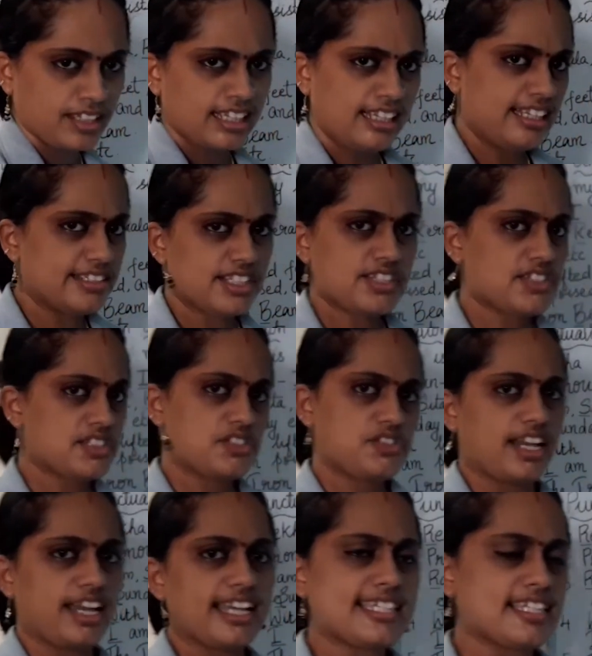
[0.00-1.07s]
Let us
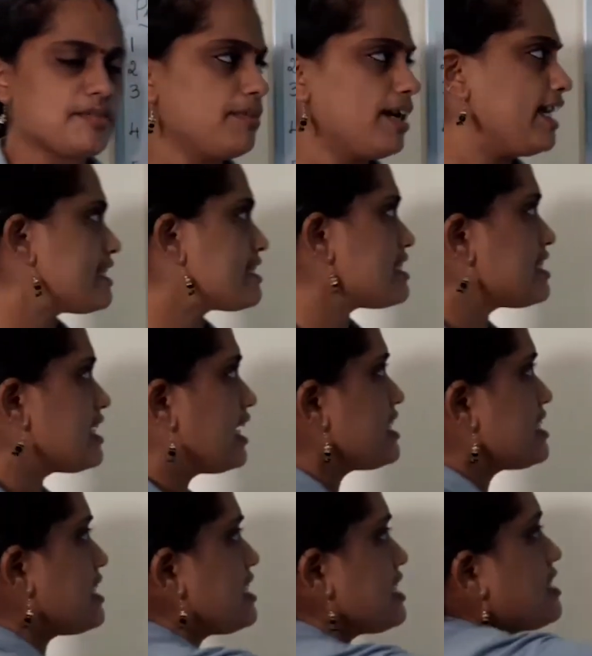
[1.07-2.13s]
try some
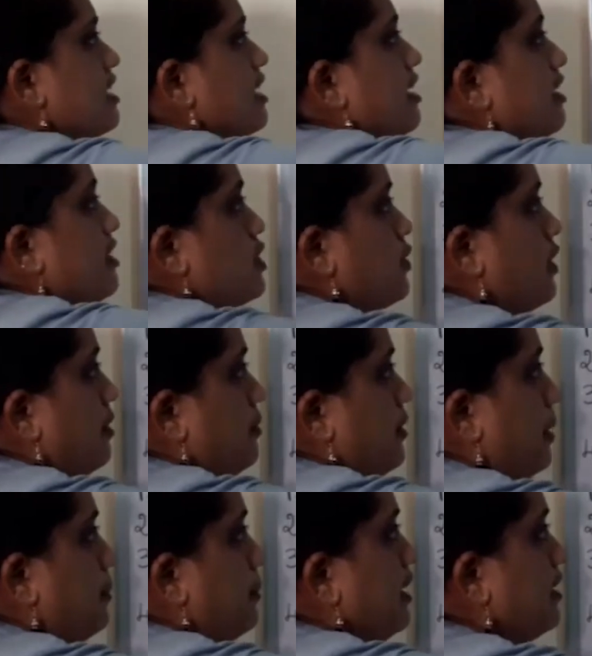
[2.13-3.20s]
exercises. So I am
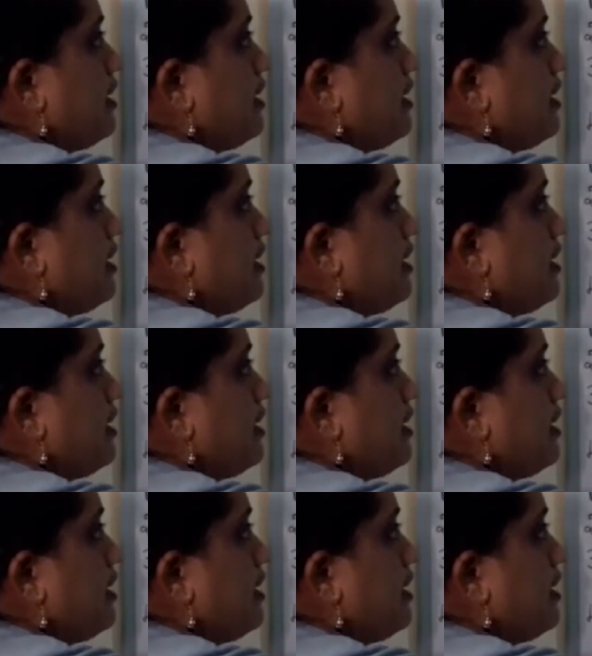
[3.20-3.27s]
rubbing